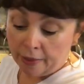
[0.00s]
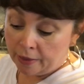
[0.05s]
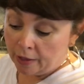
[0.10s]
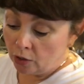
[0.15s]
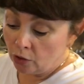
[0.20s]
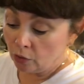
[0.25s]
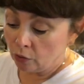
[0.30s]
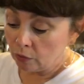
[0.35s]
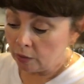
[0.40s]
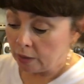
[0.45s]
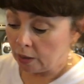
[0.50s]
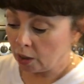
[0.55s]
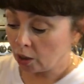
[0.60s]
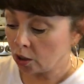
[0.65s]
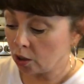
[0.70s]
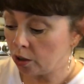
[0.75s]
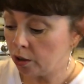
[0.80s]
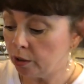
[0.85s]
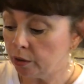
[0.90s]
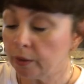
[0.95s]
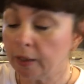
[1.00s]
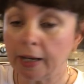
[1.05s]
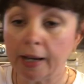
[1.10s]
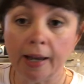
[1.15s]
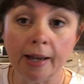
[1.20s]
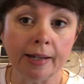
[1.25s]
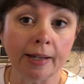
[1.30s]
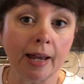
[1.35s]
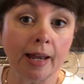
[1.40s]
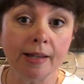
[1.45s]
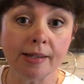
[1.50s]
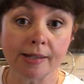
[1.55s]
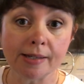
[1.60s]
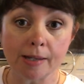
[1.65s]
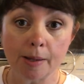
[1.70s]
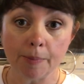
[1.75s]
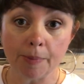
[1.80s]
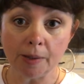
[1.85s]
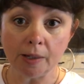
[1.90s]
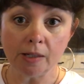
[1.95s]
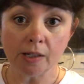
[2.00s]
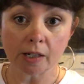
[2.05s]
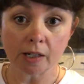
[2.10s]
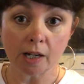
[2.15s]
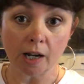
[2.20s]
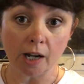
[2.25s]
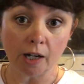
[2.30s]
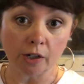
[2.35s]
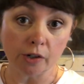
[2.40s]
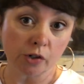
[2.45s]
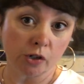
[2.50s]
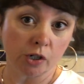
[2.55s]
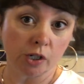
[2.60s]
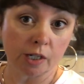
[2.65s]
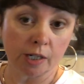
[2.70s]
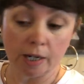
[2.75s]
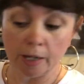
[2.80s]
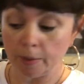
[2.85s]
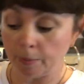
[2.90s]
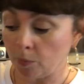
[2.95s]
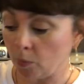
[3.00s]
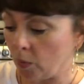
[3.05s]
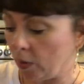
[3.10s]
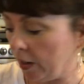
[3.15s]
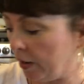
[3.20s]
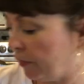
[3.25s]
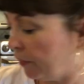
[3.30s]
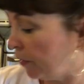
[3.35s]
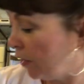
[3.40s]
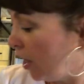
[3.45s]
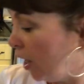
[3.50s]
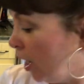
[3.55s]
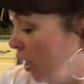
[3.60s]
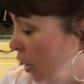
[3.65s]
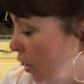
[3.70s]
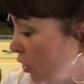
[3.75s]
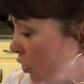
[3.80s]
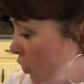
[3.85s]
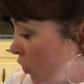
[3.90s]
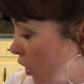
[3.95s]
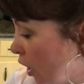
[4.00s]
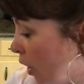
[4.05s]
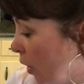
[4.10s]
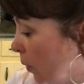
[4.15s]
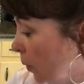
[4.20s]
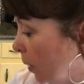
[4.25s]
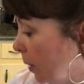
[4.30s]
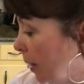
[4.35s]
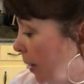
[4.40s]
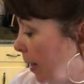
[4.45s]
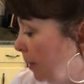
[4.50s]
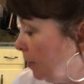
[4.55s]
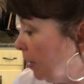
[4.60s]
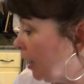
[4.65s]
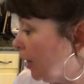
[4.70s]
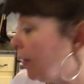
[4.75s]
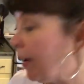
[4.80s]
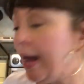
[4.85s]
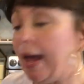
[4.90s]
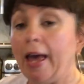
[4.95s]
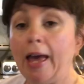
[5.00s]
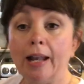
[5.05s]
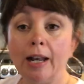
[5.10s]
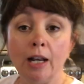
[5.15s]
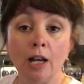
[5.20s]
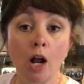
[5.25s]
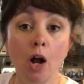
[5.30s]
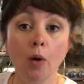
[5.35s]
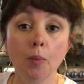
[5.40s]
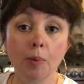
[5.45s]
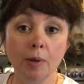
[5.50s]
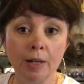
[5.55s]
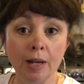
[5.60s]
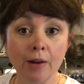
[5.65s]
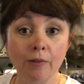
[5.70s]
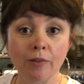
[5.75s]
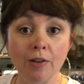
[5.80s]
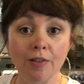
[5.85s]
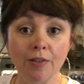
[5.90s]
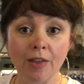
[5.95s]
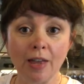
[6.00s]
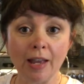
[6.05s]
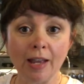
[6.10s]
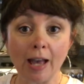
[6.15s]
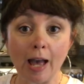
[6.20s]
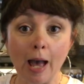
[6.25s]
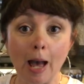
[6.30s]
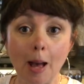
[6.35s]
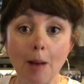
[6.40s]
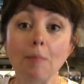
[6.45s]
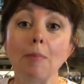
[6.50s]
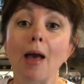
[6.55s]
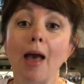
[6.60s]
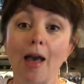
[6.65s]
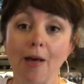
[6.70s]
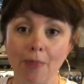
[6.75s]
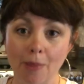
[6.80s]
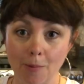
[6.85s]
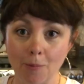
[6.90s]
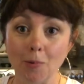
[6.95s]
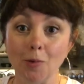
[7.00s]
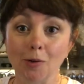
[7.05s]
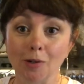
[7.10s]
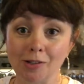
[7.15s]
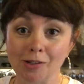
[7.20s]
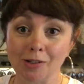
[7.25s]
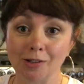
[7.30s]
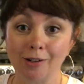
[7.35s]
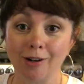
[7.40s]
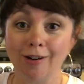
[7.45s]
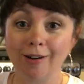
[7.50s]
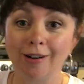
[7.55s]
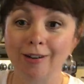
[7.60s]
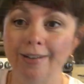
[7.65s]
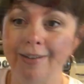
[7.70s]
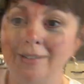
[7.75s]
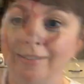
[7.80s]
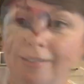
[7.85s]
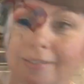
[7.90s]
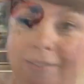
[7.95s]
Then you'll need a glue gun and something to cut your stem with. So let me go ahead and open everything up and then we'll get started.